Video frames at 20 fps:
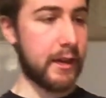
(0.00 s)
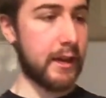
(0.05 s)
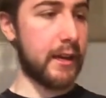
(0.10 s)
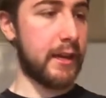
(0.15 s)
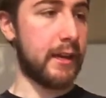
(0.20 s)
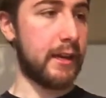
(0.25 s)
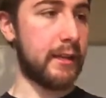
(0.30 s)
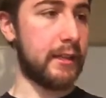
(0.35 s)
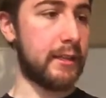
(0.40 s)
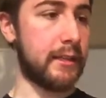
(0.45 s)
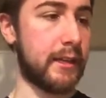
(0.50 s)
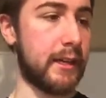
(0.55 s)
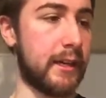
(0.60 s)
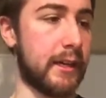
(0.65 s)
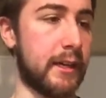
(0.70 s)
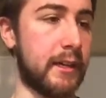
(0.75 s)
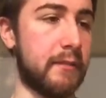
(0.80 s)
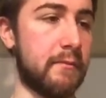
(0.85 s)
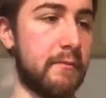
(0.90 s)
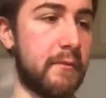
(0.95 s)
And
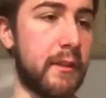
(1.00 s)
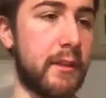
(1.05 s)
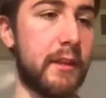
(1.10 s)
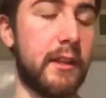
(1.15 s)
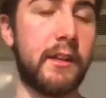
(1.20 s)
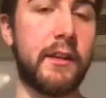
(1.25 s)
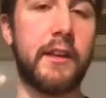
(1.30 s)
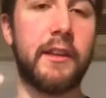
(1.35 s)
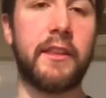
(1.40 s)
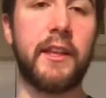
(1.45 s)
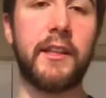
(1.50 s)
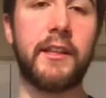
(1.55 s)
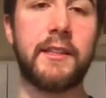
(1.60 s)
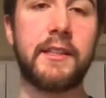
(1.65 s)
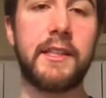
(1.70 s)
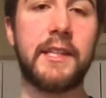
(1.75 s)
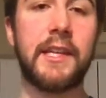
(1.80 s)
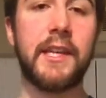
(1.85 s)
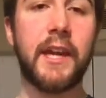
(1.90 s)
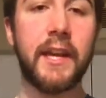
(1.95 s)
a thing
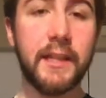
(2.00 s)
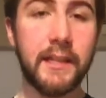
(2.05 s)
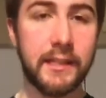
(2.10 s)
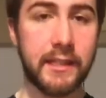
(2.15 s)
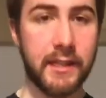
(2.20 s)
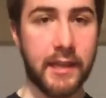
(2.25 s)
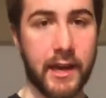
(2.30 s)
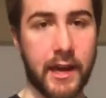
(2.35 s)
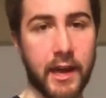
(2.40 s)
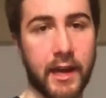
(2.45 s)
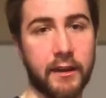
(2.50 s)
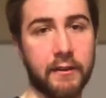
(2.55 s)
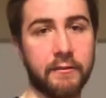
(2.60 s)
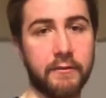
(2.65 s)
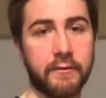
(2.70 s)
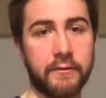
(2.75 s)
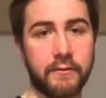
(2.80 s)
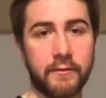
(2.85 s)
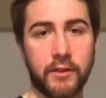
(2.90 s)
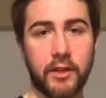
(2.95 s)
that's nice to
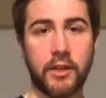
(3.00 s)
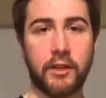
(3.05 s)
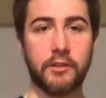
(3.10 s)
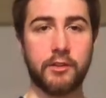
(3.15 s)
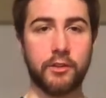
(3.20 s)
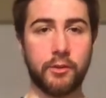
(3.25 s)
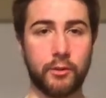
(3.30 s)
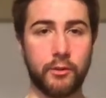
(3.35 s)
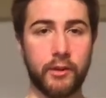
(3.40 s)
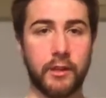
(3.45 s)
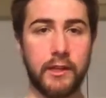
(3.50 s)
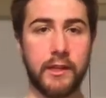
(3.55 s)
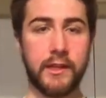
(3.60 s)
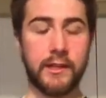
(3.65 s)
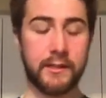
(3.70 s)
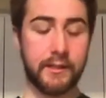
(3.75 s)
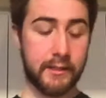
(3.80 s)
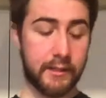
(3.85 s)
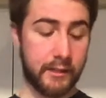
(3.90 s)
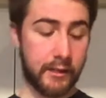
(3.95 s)
have, not totally
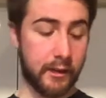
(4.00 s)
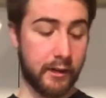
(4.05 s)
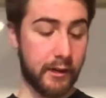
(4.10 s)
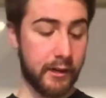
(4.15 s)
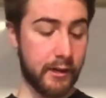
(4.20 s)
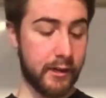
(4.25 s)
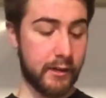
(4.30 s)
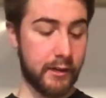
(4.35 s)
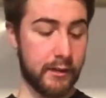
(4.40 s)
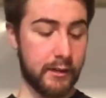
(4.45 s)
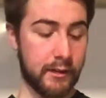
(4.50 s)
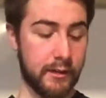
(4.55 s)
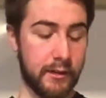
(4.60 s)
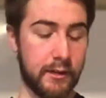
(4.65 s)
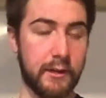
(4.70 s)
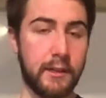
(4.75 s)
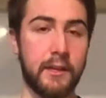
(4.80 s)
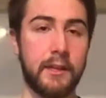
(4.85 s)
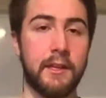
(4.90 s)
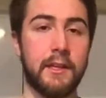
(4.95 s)
necessary,
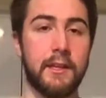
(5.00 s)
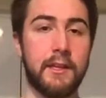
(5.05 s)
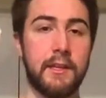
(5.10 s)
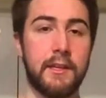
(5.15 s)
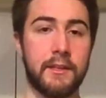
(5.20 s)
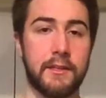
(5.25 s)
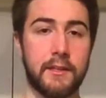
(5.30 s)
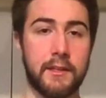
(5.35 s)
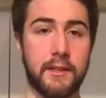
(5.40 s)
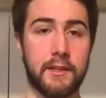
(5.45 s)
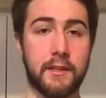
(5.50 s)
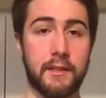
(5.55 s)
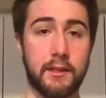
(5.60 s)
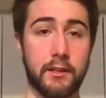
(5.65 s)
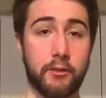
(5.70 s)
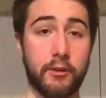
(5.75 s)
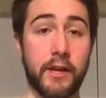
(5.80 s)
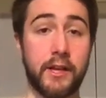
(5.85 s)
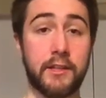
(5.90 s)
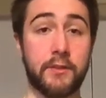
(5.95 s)
is a
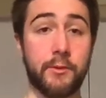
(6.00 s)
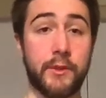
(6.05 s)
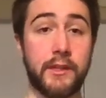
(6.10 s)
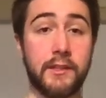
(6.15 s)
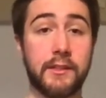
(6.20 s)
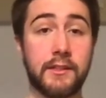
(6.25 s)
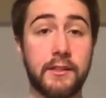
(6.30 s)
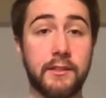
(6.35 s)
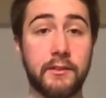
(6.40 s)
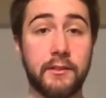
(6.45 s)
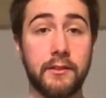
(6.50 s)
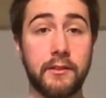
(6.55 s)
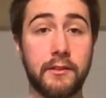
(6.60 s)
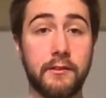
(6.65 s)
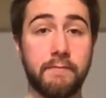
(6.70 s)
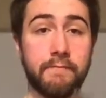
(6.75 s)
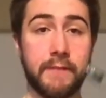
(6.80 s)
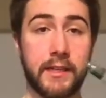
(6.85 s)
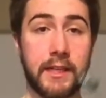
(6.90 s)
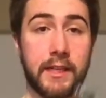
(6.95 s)
graduated
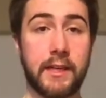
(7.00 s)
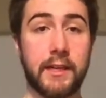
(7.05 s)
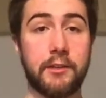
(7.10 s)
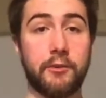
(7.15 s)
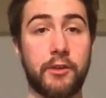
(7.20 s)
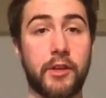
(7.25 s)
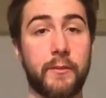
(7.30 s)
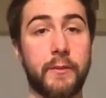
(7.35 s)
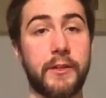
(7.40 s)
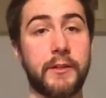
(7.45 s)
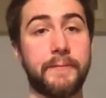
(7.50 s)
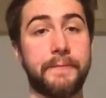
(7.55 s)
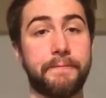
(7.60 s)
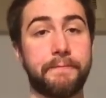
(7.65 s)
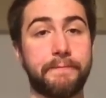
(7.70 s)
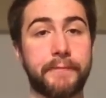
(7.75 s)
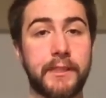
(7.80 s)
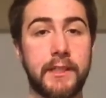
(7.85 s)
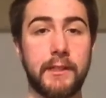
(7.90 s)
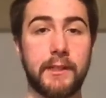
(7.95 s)
cylinder and a hydrometer.
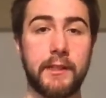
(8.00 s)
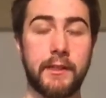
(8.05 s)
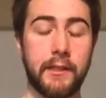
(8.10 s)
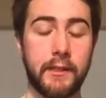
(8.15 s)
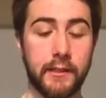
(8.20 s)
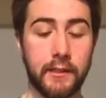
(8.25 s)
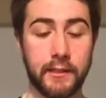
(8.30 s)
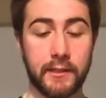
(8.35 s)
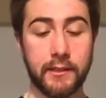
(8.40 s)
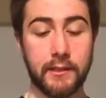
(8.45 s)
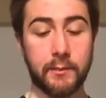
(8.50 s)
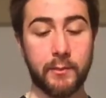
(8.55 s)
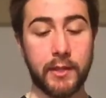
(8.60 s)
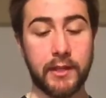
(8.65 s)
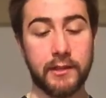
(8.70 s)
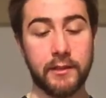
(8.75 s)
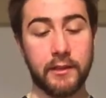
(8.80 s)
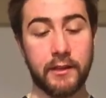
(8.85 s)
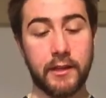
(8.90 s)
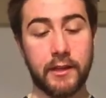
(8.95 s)
This is
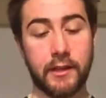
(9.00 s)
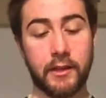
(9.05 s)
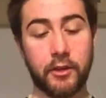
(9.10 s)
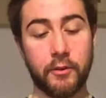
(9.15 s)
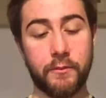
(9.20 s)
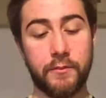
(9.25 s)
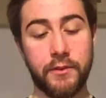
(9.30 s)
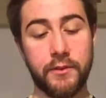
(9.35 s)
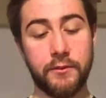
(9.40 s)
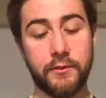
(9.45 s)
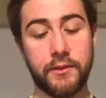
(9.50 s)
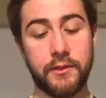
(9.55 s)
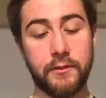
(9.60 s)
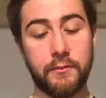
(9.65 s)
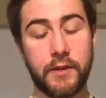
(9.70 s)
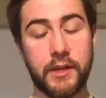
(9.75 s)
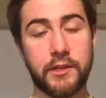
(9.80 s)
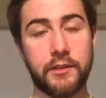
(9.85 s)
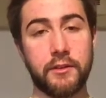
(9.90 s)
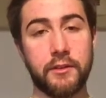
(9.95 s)
basically going to help you to
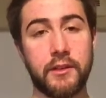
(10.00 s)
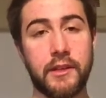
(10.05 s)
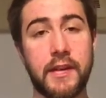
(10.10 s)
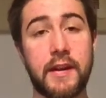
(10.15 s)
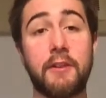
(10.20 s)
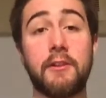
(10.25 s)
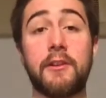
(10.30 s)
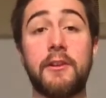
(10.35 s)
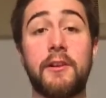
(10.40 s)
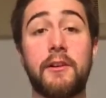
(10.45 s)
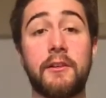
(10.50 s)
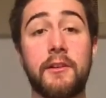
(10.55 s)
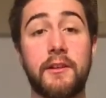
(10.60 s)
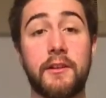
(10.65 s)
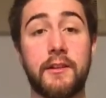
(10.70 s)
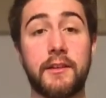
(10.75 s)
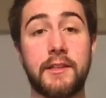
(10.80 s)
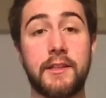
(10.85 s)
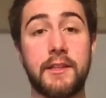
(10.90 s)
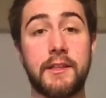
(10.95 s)
measure the alcohol
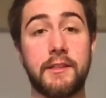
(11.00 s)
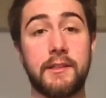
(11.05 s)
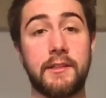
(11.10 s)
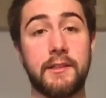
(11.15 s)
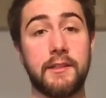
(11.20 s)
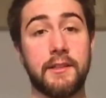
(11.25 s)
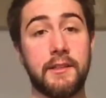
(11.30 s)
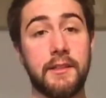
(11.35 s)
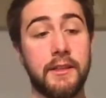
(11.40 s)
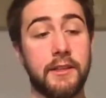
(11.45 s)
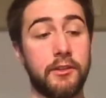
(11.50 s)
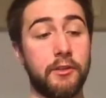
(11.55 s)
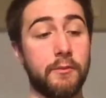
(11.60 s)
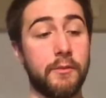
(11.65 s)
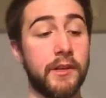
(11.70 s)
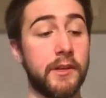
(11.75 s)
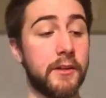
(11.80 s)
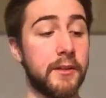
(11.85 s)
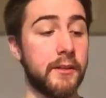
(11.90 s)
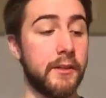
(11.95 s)
content in your
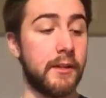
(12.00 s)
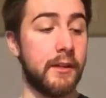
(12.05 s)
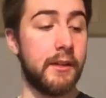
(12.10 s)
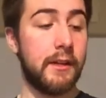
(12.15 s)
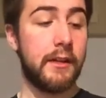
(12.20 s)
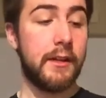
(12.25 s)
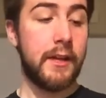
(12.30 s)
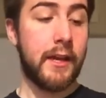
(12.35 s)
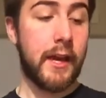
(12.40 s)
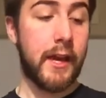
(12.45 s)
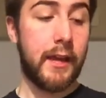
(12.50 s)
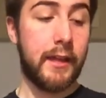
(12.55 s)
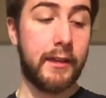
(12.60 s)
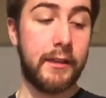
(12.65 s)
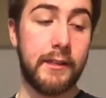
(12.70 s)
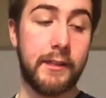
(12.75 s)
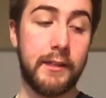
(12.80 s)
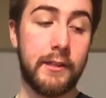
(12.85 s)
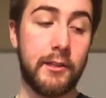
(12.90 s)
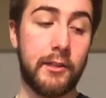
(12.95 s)
beer,
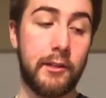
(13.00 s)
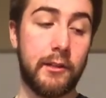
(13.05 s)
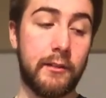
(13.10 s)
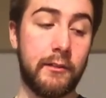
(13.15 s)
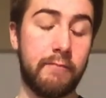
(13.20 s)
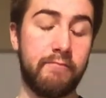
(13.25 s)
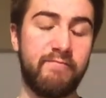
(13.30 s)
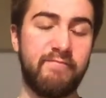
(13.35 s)
and it'll